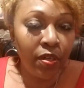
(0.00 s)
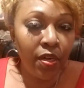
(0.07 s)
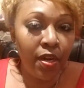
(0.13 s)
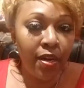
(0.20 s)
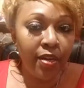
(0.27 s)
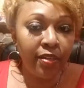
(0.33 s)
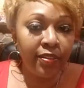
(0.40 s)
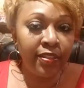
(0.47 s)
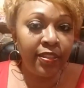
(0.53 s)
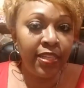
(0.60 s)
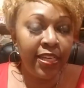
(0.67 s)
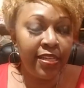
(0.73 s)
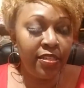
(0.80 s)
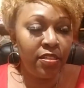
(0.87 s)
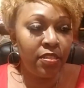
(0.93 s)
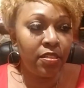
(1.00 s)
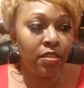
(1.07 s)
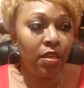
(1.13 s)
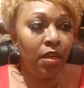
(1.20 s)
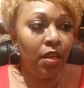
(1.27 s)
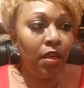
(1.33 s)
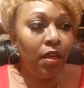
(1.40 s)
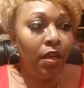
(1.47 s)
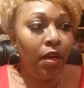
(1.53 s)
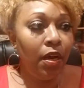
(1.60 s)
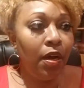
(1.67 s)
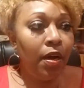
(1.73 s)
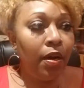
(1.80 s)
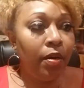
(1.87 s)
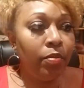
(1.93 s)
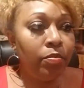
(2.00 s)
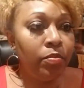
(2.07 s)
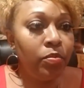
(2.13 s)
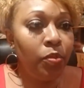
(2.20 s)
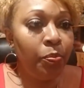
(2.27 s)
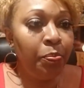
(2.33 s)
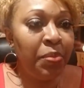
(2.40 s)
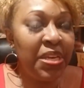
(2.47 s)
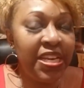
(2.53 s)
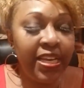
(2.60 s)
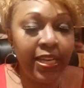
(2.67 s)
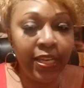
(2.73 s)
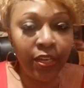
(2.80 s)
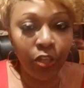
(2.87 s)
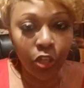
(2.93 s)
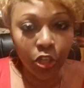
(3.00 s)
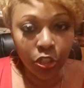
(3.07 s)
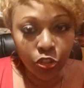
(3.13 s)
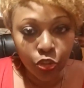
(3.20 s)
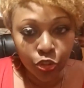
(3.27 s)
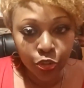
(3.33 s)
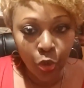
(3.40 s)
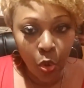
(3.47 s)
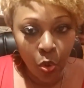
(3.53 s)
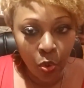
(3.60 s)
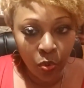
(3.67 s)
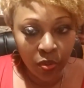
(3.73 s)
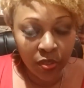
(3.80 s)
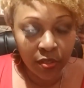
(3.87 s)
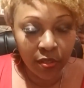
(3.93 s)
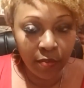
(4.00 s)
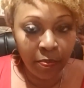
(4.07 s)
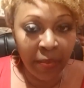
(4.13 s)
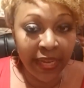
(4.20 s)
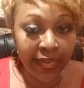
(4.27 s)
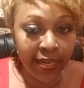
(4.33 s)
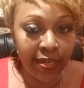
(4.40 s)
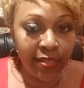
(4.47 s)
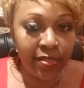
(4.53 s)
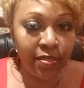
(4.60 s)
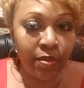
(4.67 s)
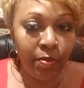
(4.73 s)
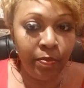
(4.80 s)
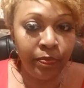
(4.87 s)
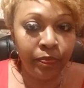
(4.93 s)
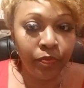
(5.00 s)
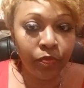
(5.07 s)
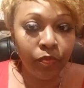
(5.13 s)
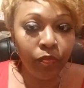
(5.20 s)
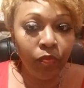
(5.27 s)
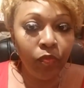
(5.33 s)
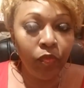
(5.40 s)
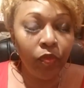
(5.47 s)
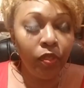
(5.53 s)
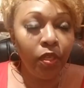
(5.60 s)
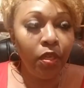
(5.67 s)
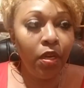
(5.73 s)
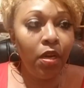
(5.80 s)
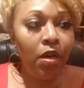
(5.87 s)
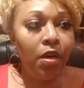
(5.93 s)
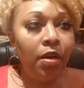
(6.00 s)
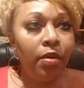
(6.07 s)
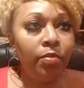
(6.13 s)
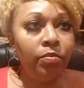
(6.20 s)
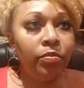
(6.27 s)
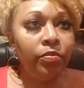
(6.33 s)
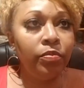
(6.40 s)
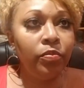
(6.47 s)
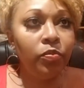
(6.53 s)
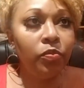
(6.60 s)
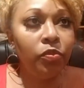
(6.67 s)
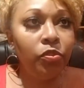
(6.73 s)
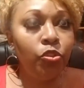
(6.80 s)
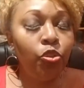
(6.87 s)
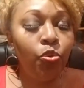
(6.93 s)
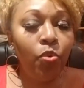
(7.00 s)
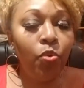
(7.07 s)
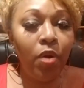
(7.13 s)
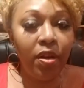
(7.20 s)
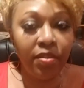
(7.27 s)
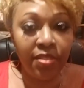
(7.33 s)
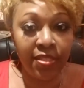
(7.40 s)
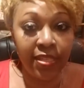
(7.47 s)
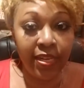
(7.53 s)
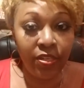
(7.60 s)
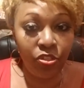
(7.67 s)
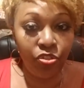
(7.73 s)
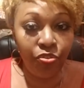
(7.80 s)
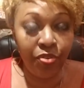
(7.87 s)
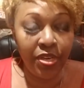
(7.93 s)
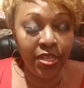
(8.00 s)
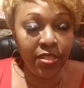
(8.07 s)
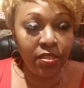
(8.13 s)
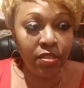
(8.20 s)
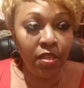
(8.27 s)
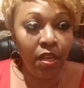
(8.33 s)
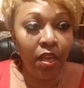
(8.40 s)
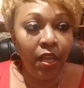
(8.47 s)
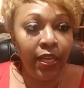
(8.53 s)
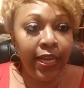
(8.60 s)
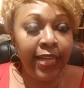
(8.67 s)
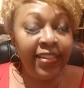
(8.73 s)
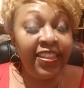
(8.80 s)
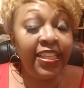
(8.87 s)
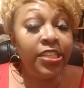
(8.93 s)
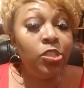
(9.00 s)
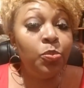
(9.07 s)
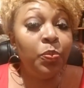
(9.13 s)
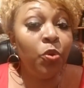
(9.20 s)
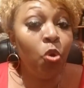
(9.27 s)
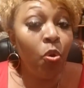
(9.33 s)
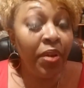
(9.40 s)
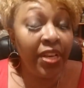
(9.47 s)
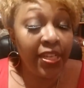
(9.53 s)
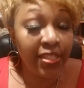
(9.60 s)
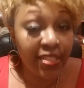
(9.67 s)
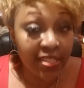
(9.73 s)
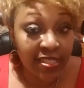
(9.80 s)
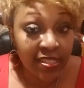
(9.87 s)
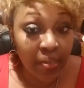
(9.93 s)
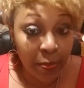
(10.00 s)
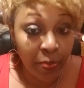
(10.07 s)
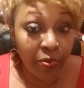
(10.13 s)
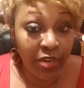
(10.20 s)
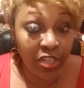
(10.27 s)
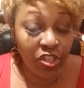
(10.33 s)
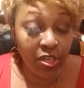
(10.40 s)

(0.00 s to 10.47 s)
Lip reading: where you put the chocolate in your ass and you make chocolate and give it to your loved one, and they call it, if you want your loved one to eat your ass. And I'm like, what the